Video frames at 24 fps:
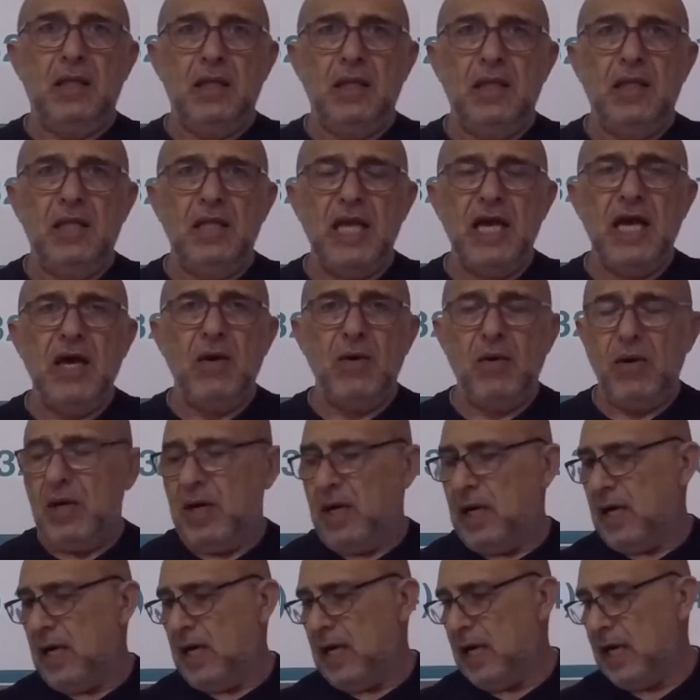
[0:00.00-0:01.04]
Now
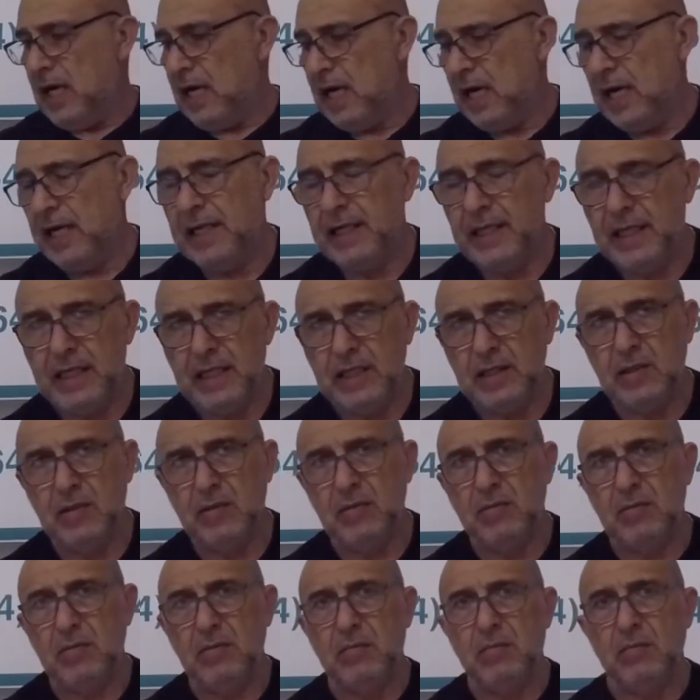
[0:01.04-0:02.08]
I need
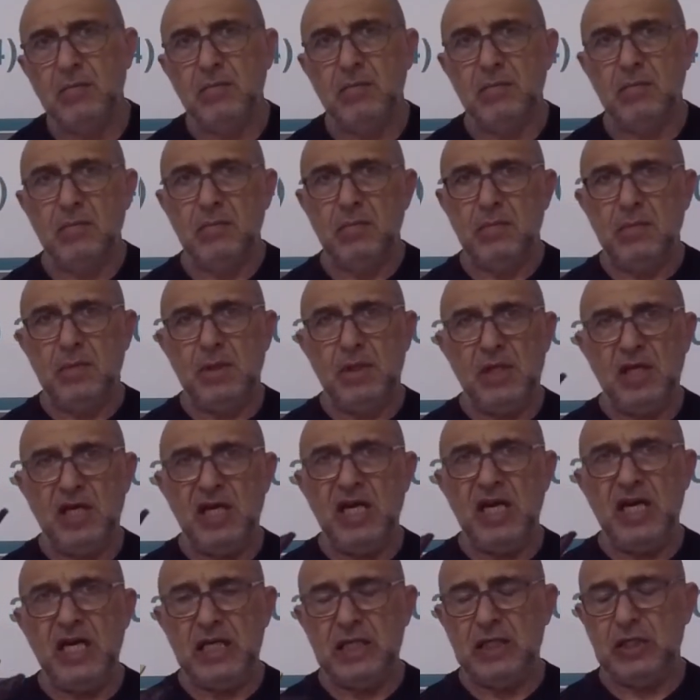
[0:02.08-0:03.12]
to
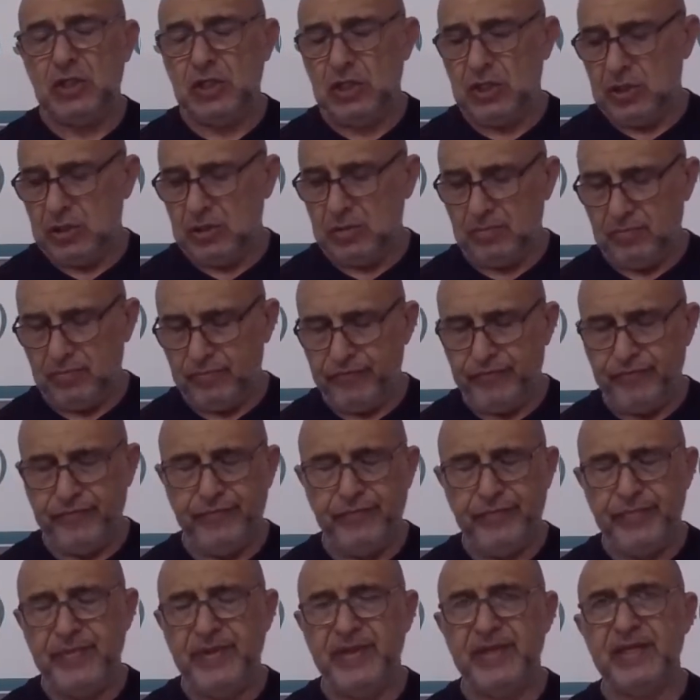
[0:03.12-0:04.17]
etch
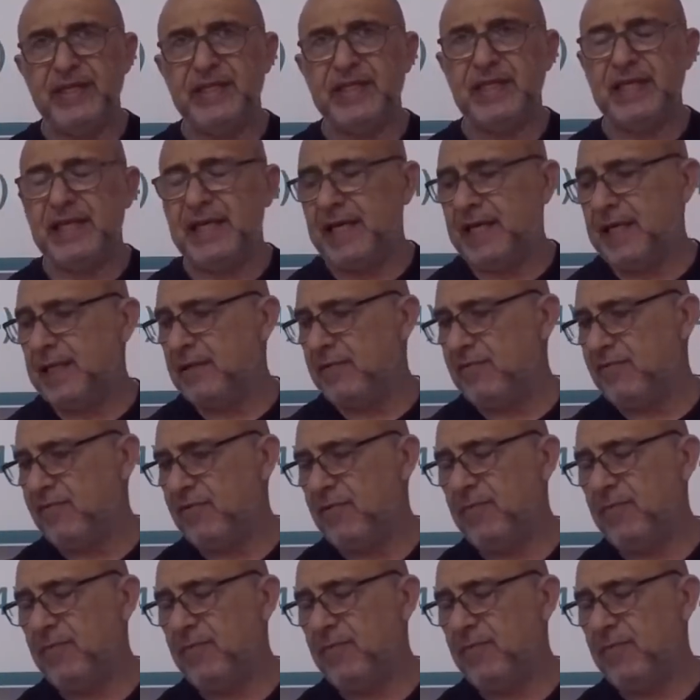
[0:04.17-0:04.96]
the skin from